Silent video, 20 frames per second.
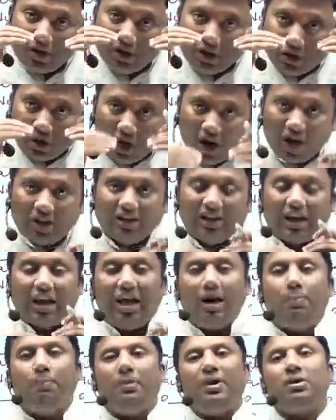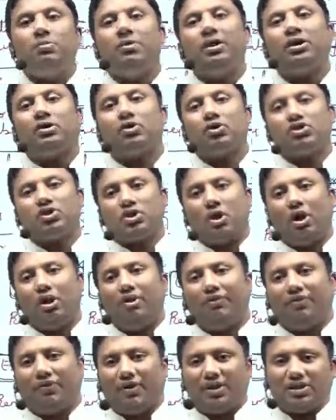not helping me to
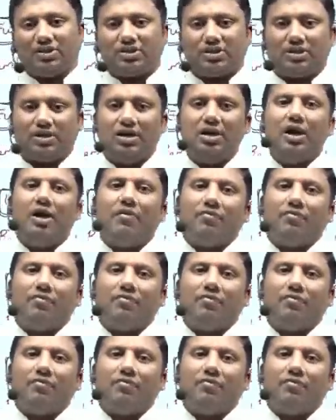solve fast.